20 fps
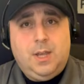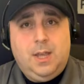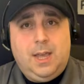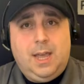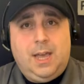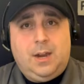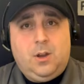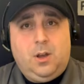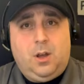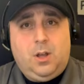
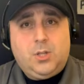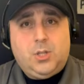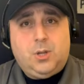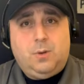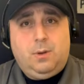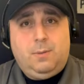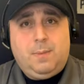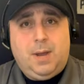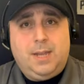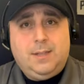and also
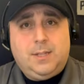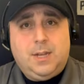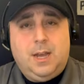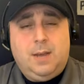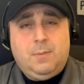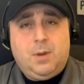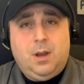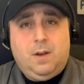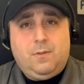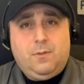in my time
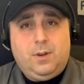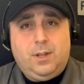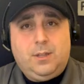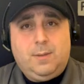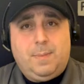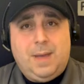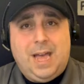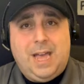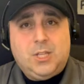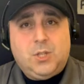covering the
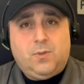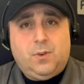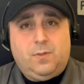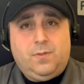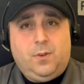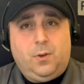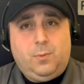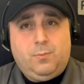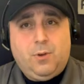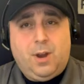Pats for
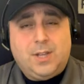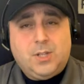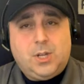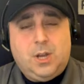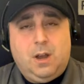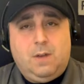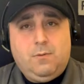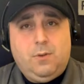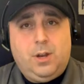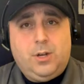full press
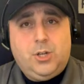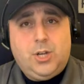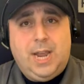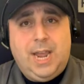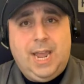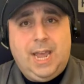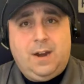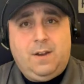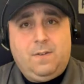coverage and,